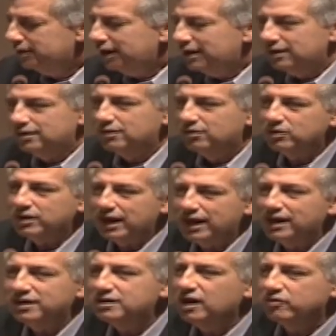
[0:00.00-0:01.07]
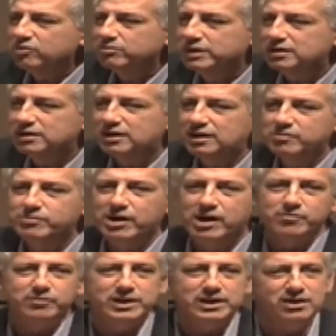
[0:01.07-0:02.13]
can government keep
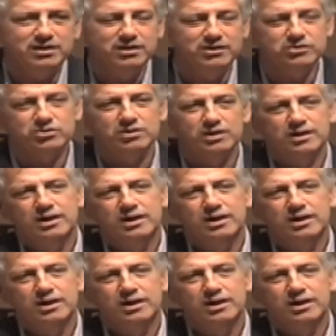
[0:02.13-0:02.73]
up? Because